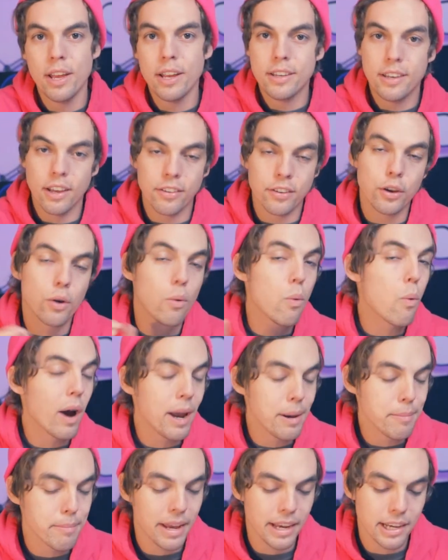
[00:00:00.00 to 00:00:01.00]
Doesn't
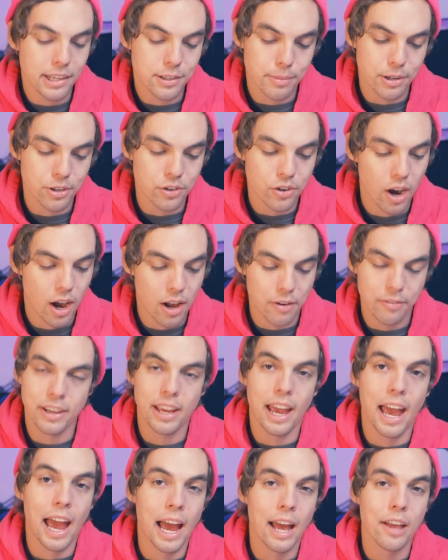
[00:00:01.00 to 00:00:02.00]
quite make as much
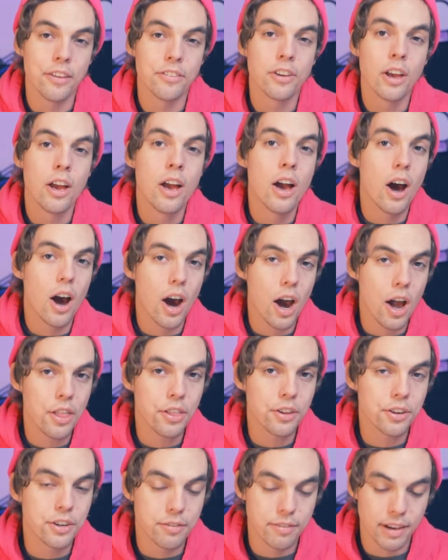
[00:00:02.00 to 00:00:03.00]
coffee as
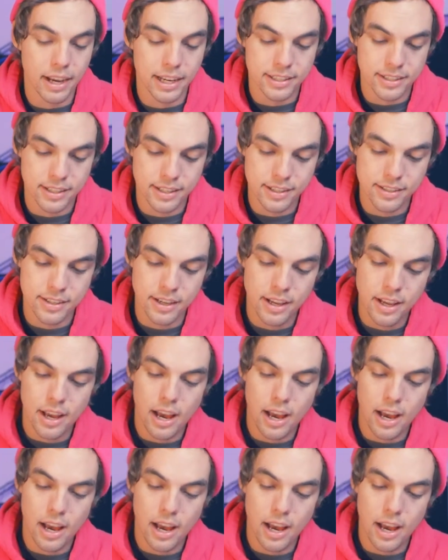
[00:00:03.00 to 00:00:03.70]
other devices,